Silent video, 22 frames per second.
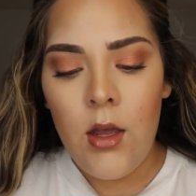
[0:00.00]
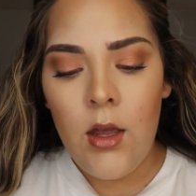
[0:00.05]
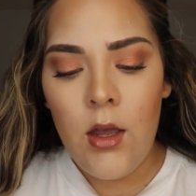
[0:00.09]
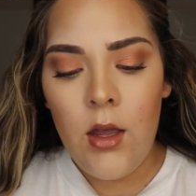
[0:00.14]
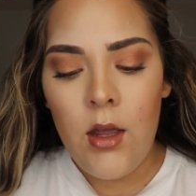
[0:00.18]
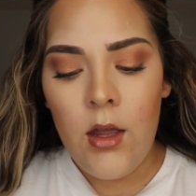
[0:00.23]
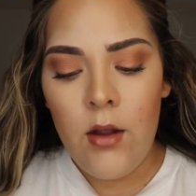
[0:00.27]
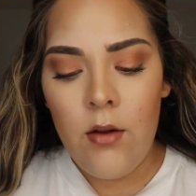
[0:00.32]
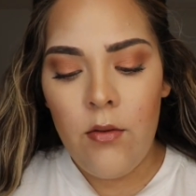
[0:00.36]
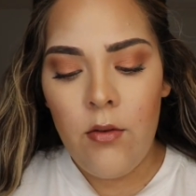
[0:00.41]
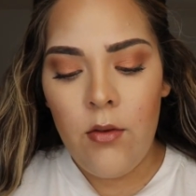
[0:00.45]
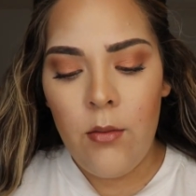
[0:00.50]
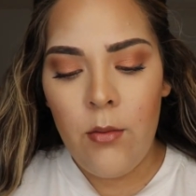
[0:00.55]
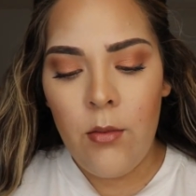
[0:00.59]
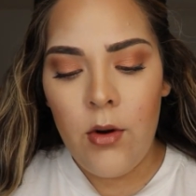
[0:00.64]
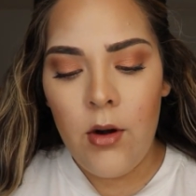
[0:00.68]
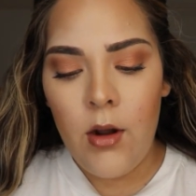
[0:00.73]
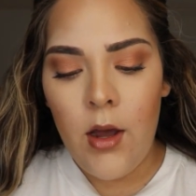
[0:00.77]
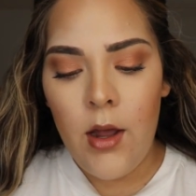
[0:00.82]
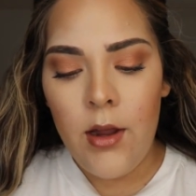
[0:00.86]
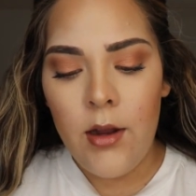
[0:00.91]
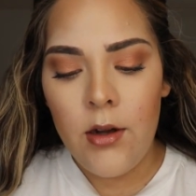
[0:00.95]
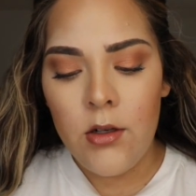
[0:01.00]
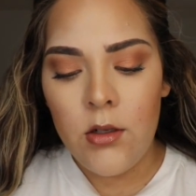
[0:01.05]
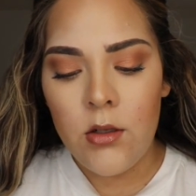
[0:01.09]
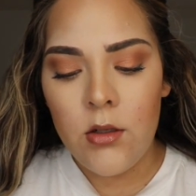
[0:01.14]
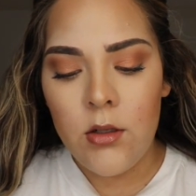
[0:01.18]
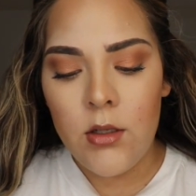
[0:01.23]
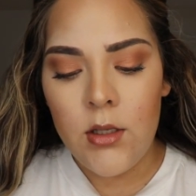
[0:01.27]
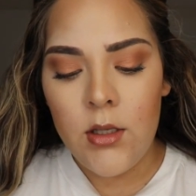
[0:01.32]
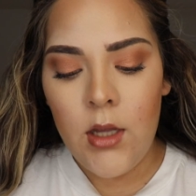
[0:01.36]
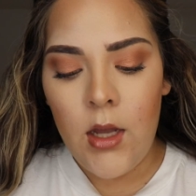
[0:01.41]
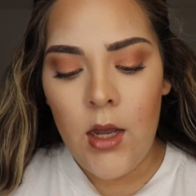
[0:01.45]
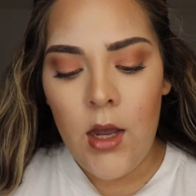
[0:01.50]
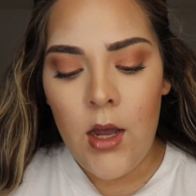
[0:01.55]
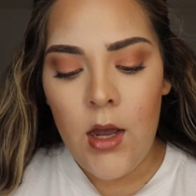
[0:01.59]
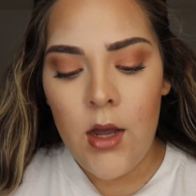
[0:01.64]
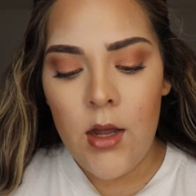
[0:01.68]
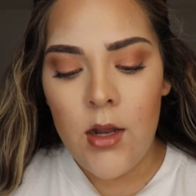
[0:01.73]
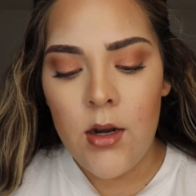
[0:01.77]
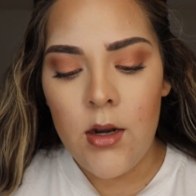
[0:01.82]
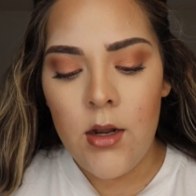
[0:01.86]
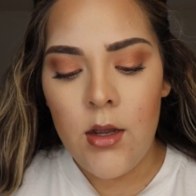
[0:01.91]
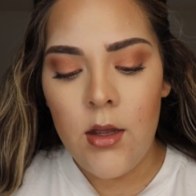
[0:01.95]
and from what I
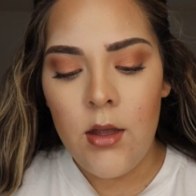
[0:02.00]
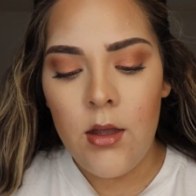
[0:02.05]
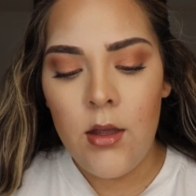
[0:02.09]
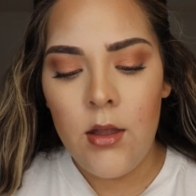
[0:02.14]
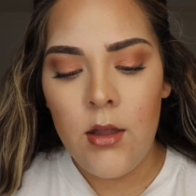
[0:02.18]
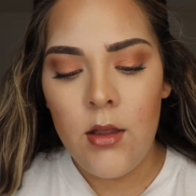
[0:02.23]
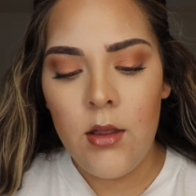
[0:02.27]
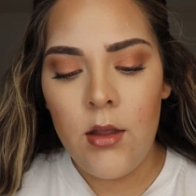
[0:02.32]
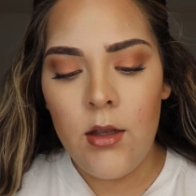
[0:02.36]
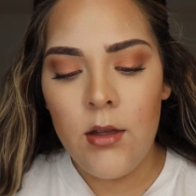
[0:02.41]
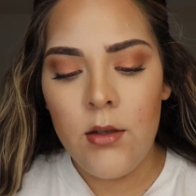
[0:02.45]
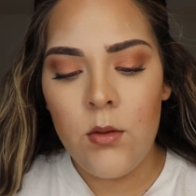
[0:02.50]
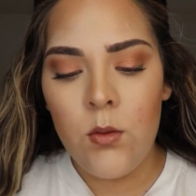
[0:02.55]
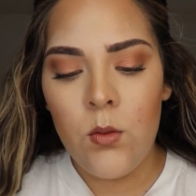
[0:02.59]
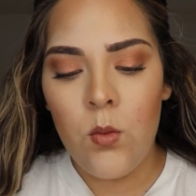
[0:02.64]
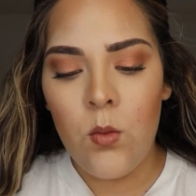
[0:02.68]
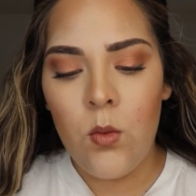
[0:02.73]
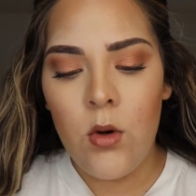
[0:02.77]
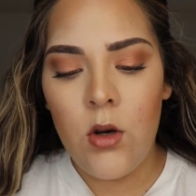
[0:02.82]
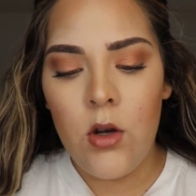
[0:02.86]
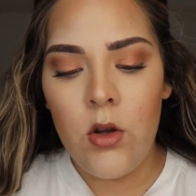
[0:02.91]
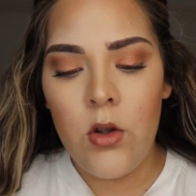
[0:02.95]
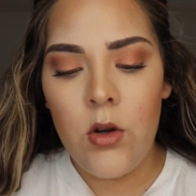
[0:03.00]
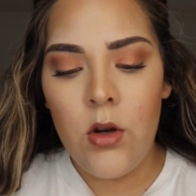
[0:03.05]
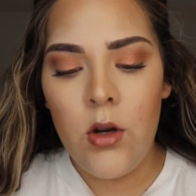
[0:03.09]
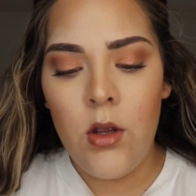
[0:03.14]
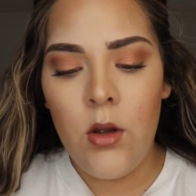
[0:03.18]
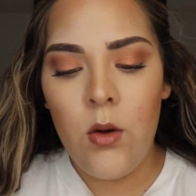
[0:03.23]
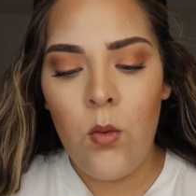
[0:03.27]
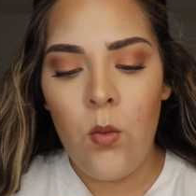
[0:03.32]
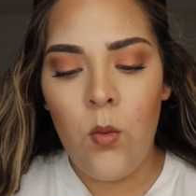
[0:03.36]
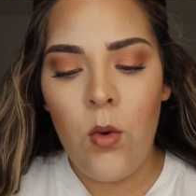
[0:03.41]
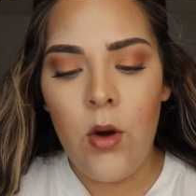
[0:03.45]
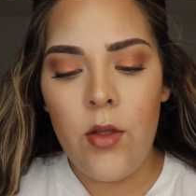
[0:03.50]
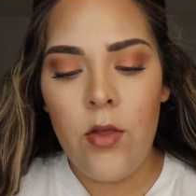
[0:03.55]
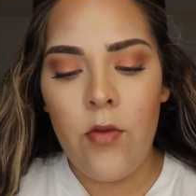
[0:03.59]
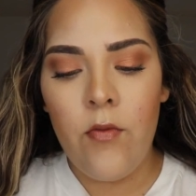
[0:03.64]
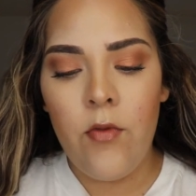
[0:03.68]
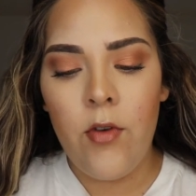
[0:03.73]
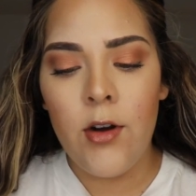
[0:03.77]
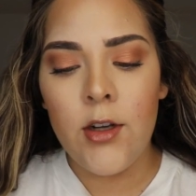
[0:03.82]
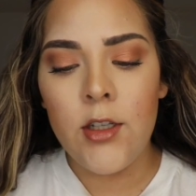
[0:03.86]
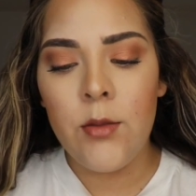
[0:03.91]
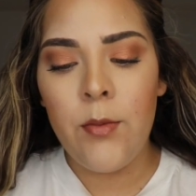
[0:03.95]
understand this one won
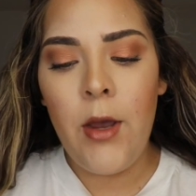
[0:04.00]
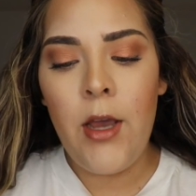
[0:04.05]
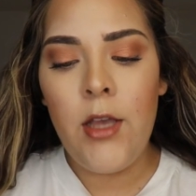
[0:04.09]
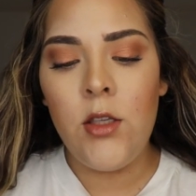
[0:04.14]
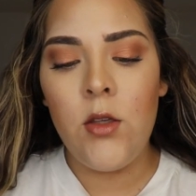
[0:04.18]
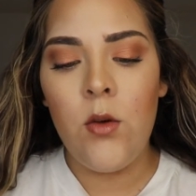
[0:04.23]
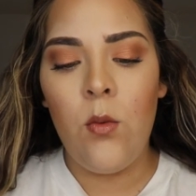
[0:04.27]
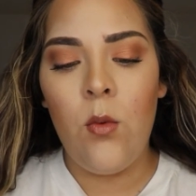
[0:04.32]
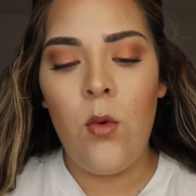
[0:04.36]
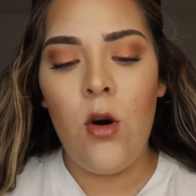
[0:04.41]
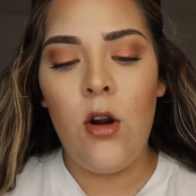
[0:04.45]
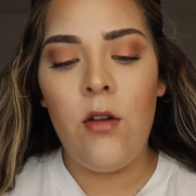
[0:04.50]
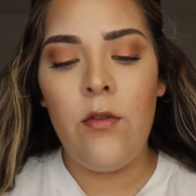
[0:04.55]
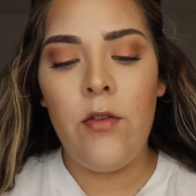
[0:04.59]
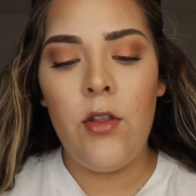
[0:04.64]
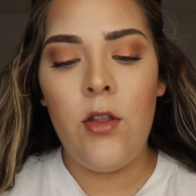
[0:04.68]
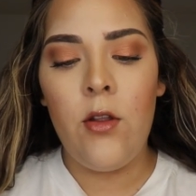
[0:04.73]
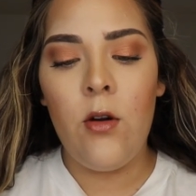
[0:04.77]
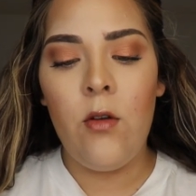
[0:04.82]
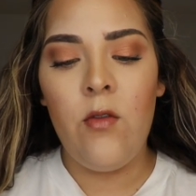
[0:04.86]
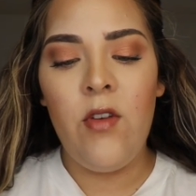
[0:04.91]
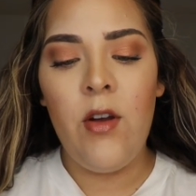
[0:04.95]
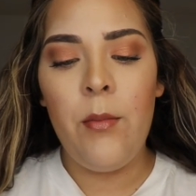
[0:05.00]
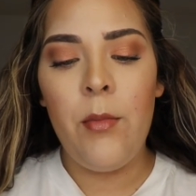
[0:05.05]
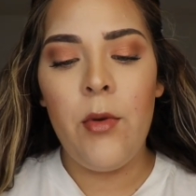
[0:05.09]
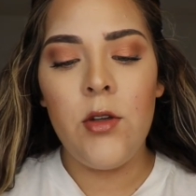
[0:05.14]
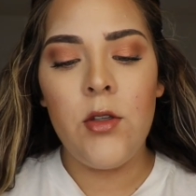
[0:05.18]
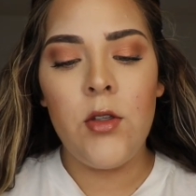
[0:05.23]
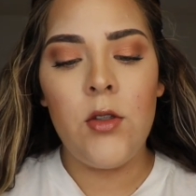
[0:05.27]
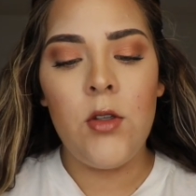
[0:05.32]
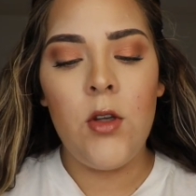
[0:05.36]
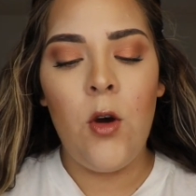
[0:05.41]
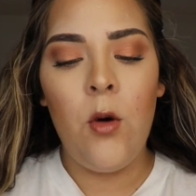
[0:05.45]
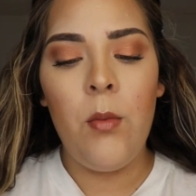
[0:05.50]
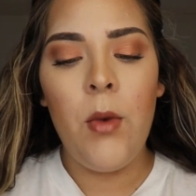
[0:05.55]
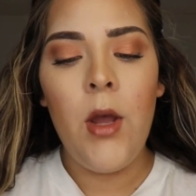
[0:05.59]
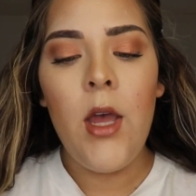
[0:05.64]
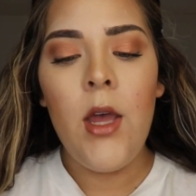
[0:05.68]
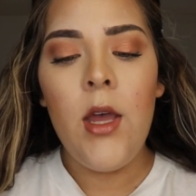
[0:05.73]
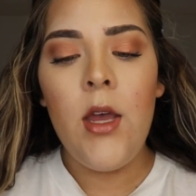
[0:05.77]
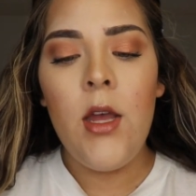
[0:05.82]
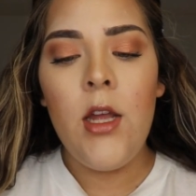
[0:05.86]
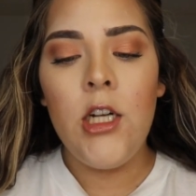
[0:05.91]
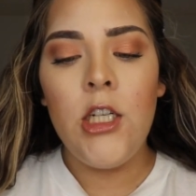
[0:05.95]
first place award for the November Soap
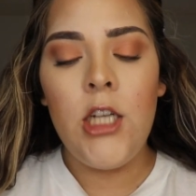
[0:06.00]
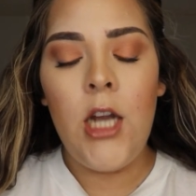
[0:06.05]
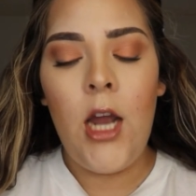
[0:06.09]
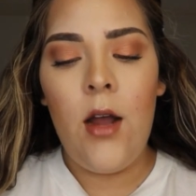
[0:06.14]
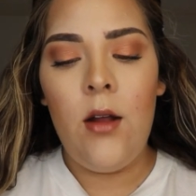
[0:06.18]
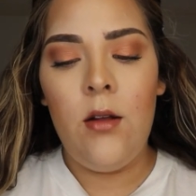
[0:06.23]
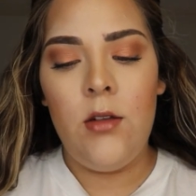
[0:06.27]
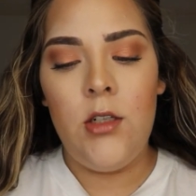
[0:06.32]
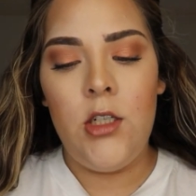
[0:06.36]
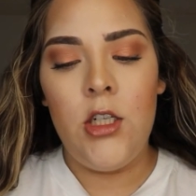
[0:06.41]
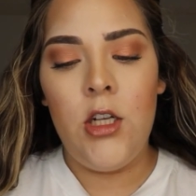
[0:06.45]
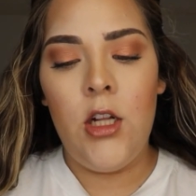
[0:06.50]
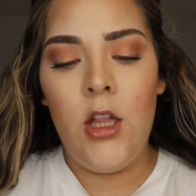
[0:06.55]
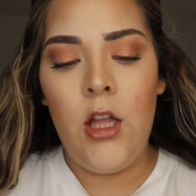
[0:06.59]
Challenge